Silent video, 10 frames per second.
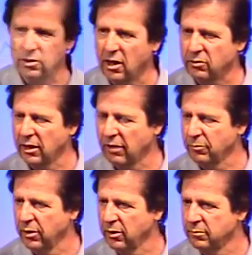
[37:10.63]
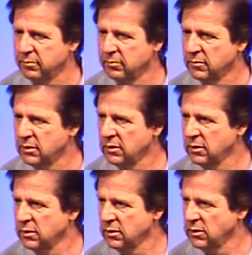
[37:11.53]
knocked right out from under him.
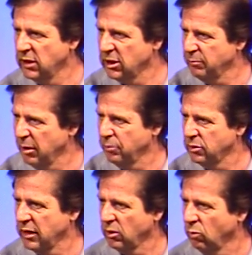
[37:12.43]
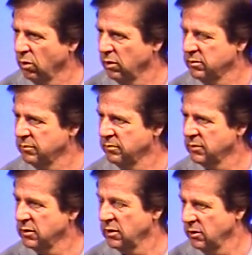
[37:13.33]
Jezebel puts out a word.
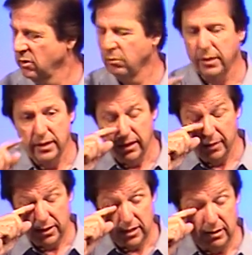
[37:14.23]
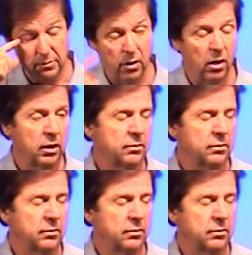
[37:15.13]
You're going to be dead by this time tomorrow.